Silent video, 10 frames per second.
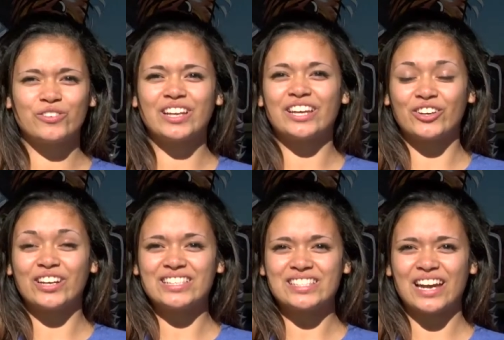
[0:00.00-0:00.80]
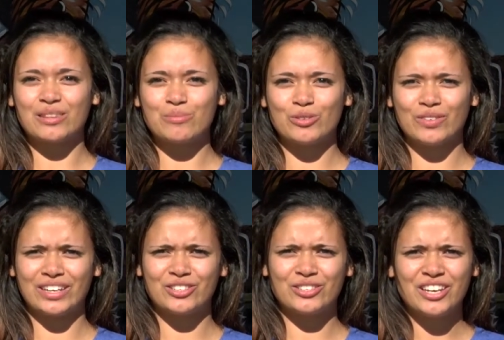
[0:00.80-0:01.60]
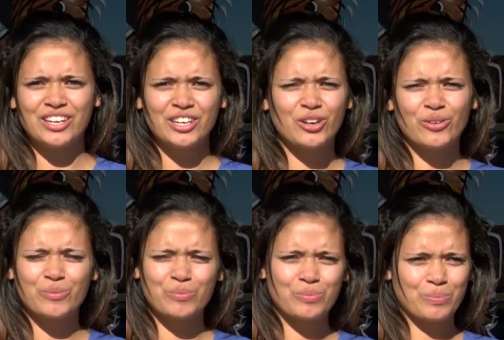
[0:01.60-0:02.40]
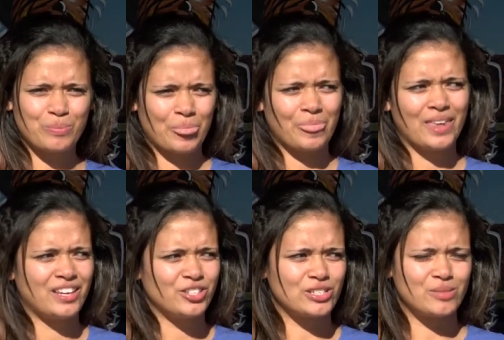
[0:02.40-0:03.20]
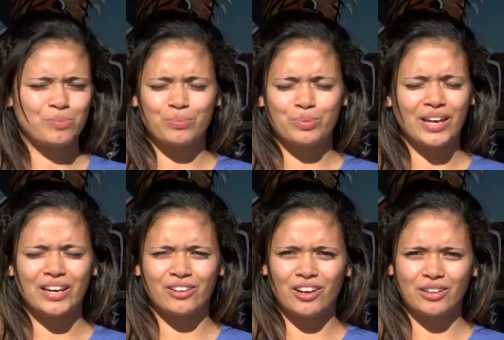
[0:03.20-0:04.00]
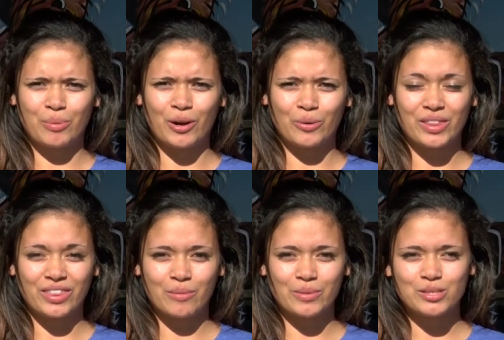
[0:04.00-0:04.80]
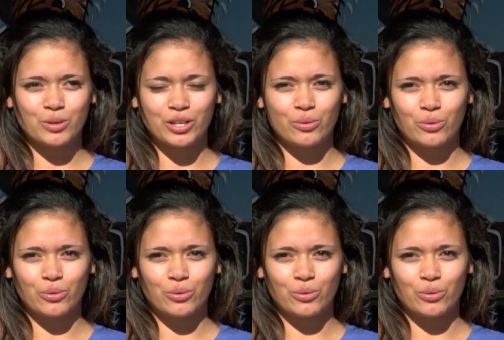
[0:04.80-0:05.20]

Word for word: feel like you're inside the movie you know, just playing along the part with them. It's pretty